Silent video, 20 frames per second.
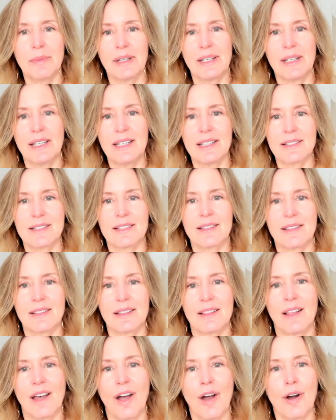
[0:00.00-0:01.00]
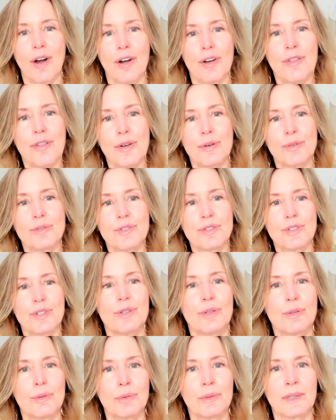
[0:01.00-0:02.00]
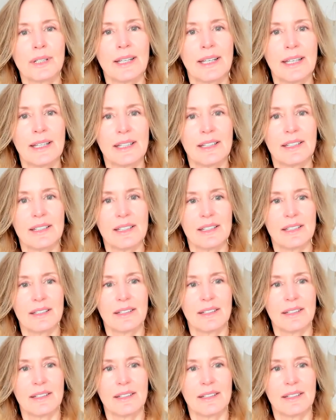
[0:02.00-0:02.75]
but is are those two related?